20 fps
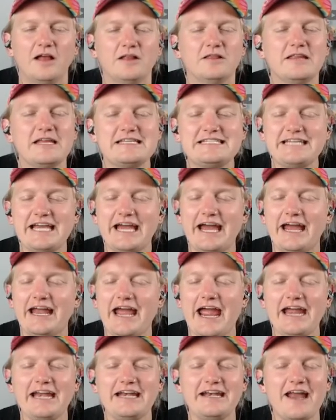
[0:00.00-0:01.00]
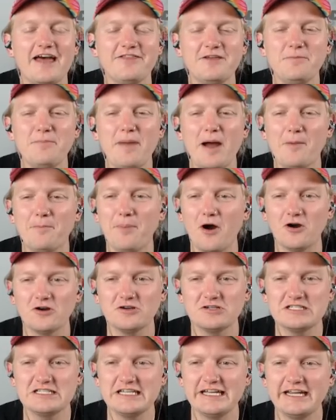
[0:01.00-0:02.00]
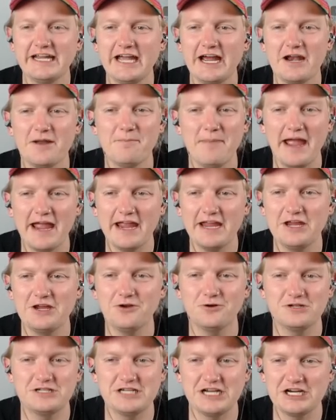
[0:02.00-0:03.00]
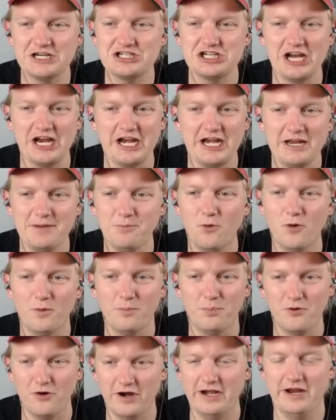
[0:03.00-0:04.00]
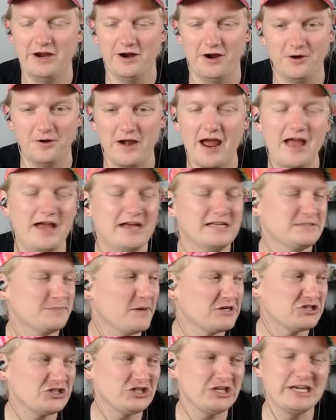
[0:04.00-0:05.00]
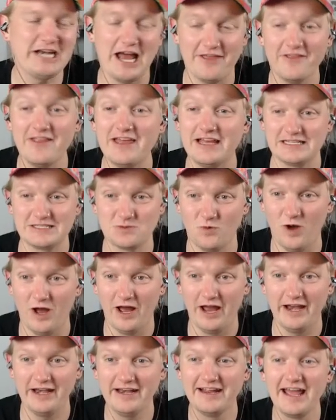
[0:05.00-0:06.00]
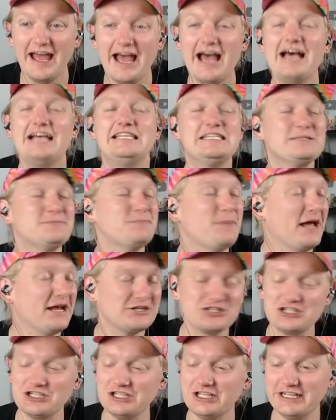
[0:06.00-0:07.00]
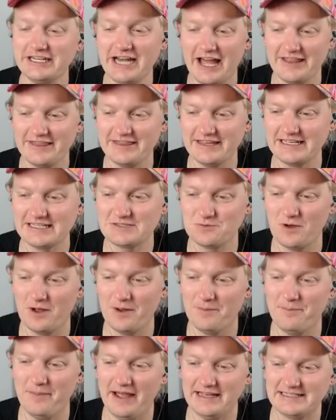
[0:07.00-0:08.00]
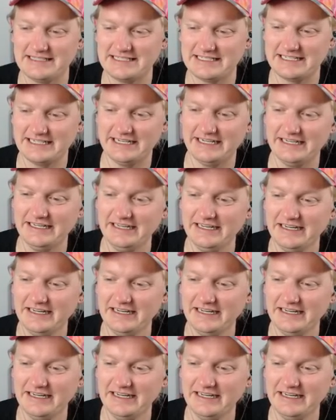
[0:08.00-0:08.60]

Listen, ain't nothing about parsley gonna make your dish any more prettier. Especially not this one. Especially not this one, bestie.